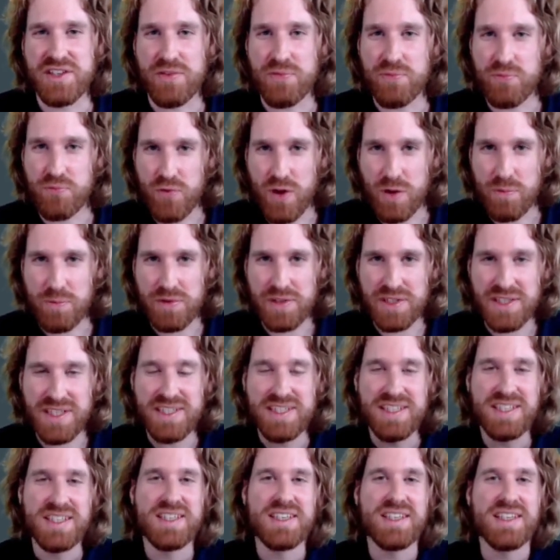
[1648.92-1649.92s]
properly
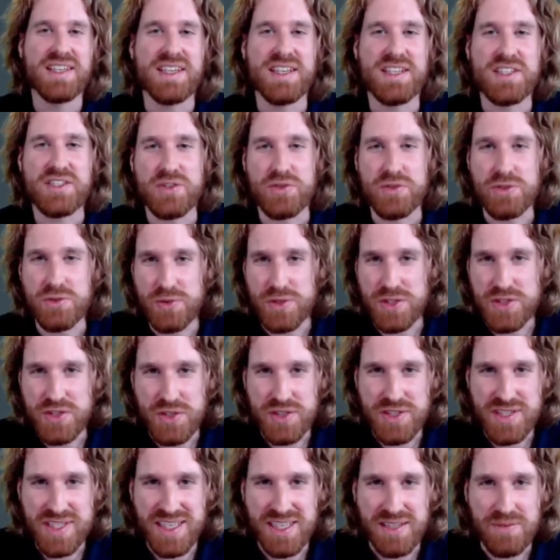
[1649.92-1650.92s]
is to do it
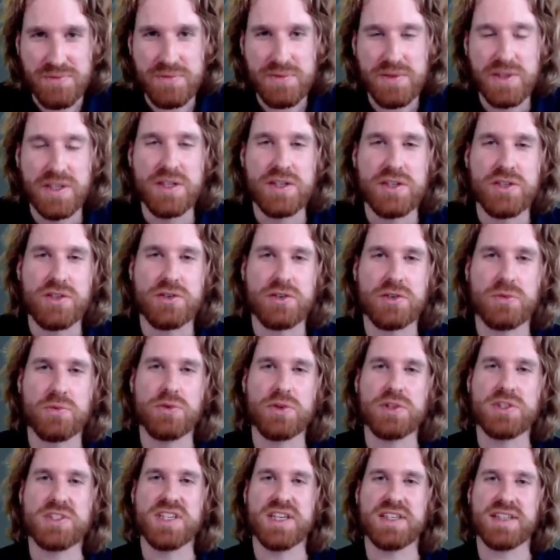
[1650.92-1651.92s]
yourself. So
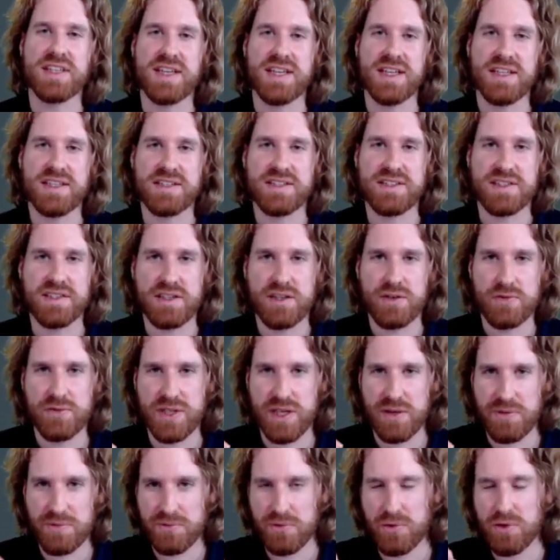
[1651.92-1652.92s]
towards that end, we
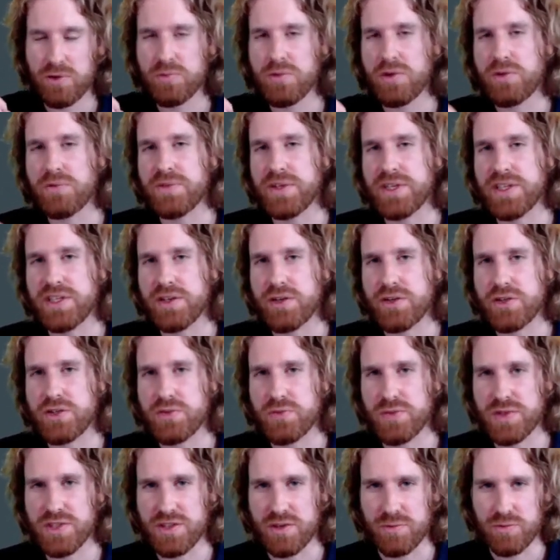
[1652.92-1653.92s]
have 4 more videos
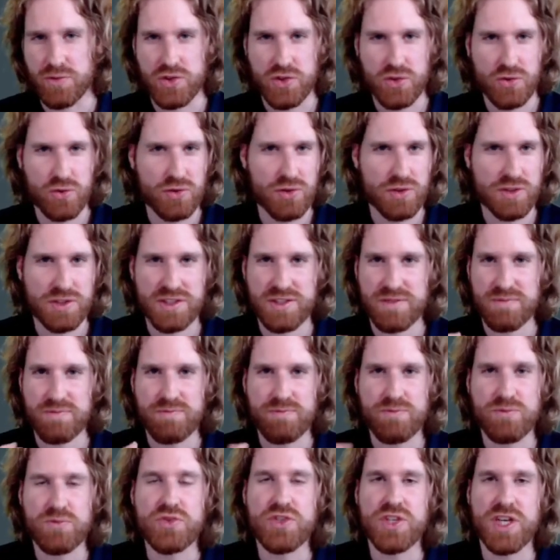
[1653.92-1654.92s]
with some short
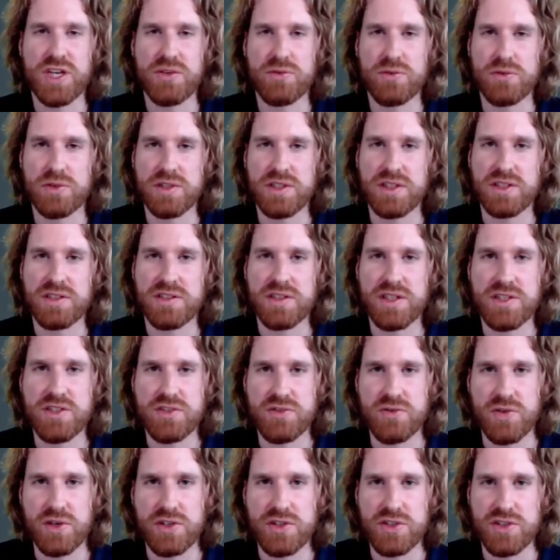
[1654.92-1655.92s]
general
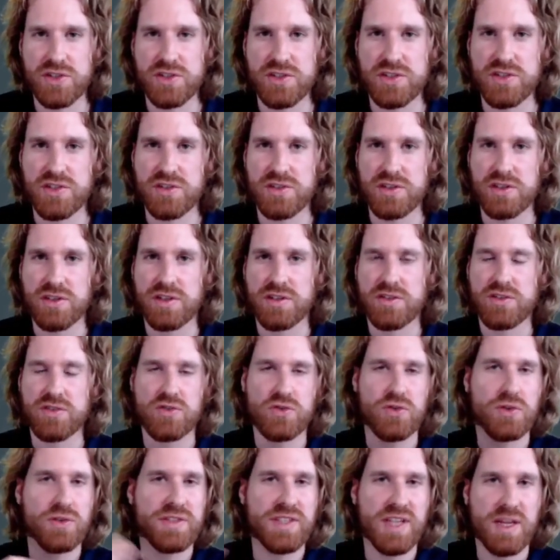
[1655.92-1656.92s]
instructions,
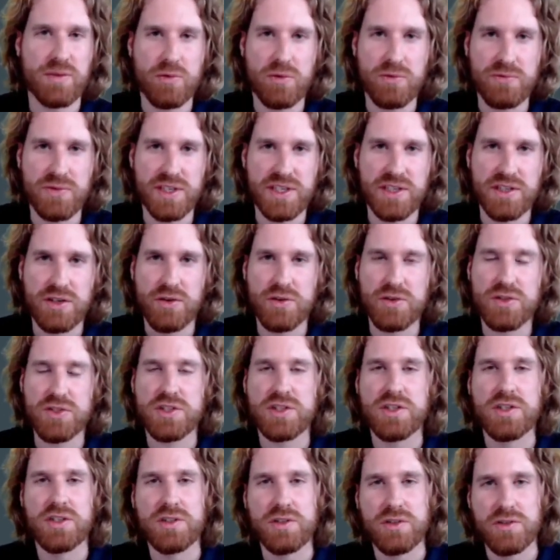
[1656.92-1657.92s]
short demo videos
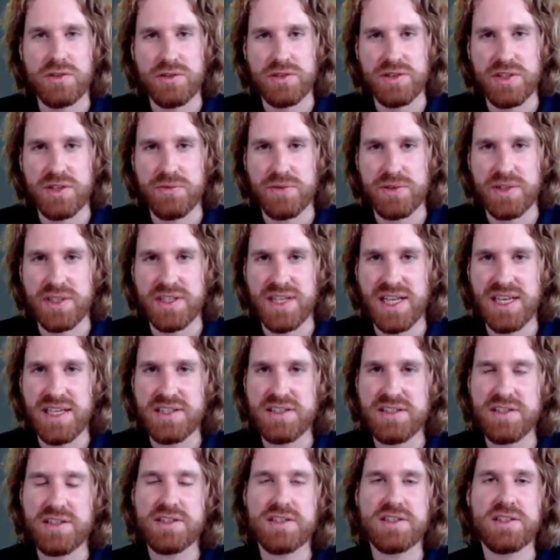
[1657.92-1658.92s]
on different
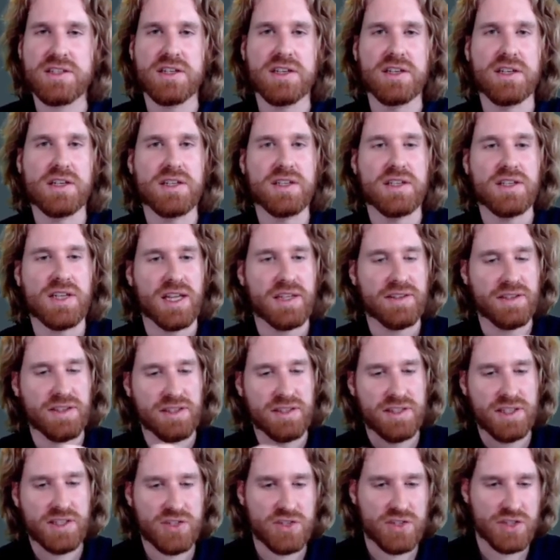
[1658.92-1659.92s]
analysis. And in
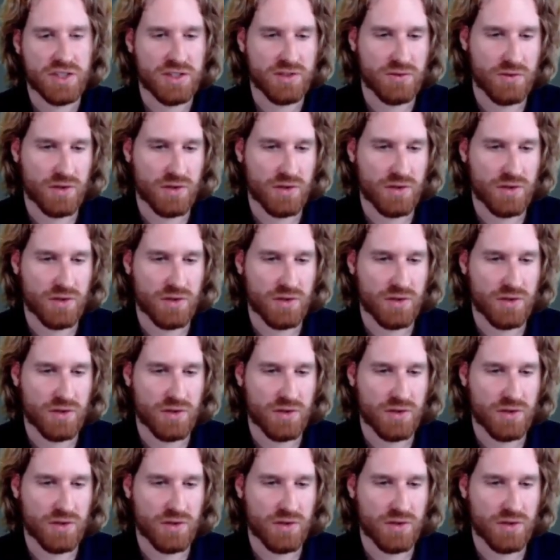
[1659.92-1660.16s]
addition,